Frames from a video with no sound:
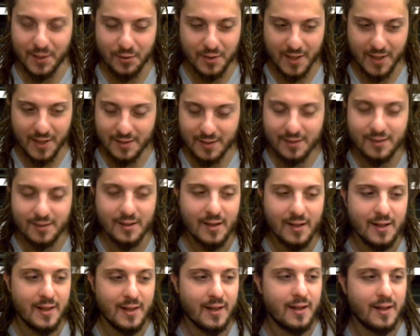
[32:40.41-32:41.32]
yes.
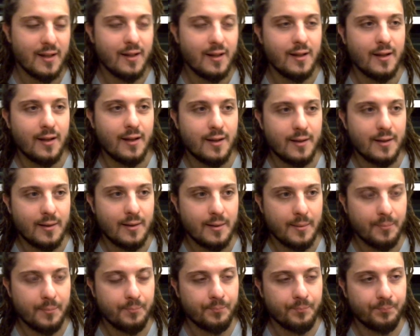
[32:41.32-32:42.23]

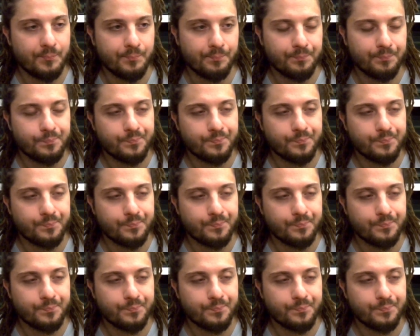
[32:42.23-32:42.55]
You